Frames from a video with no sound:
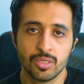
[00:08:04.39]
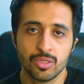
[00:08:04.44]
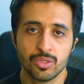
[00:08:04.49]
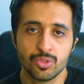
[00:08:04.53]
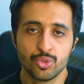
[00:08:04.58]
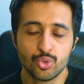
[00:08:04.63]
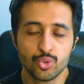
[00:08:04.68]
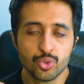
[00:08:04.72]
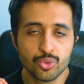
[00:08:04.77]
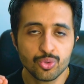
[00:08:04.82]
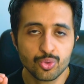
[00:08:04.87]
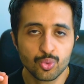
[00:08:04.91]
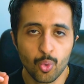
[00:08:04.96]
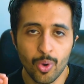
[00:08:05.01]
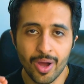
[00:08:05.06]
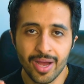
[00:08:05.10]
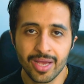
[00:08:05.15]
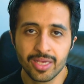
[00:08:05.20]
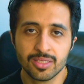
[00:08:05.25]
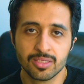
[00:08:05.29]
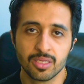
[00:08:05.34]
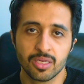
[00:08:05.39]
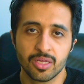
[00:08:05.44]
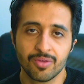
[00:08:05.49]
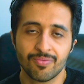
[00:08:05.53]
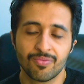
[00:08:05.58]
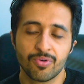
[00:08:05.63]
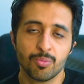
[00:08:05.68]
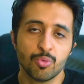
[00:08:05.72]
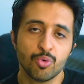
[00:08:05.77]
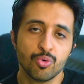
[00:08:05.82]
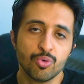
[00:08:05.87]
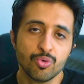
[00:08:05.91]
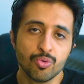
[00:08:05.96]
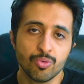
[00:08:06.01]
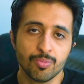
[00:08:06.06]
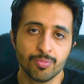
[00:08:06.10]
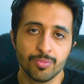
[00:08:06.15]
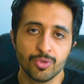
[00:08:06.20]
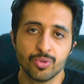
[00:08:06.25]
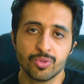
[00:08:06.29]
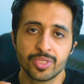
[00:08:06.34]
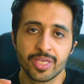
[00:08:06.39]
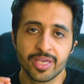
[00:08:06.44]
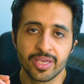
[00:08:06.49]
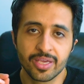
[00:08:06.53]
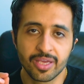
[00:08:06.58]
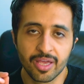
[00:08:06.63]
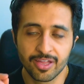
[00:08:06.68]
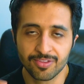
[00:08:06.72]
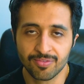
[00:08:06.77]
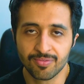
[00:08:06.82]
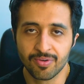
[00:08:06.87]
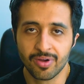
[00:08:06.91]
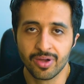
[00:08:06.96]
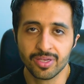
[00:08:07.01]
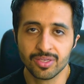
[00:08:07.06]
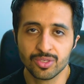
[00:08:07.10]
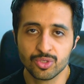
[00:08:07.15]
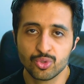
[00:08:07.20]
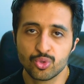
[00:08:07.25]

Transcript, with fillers: Choose wisely from whom you take advice.